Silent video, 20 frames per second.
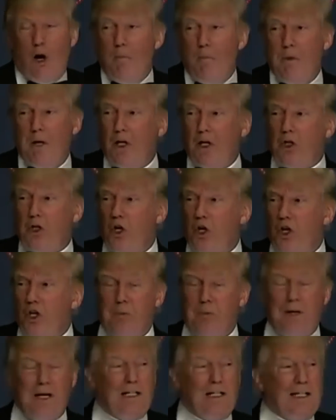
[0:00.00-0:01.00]
Our military is
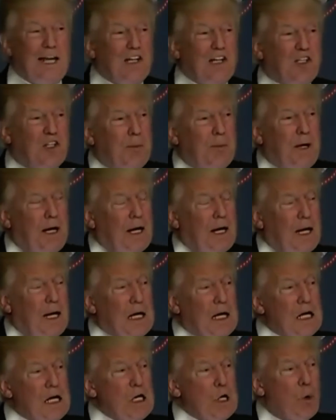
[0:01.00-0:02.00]
being
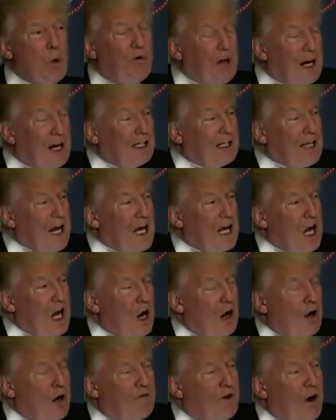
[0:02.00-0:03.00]
decimated. We've got to take
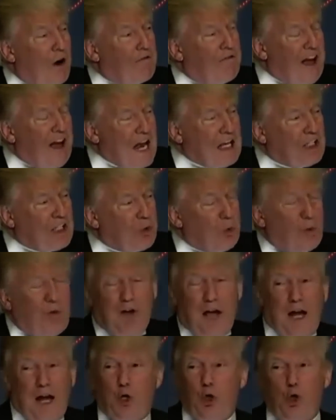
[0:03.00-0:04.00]
care of our vets.
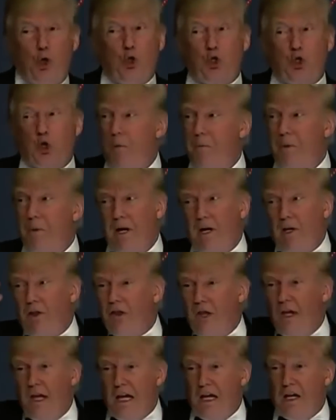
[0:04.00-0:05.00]
We've got to do so many
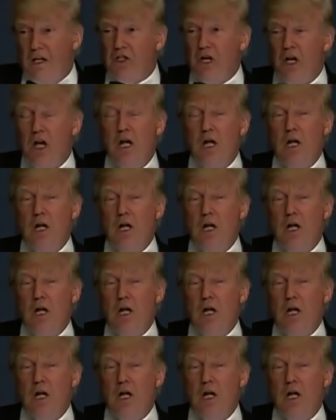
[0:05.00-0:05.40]
things.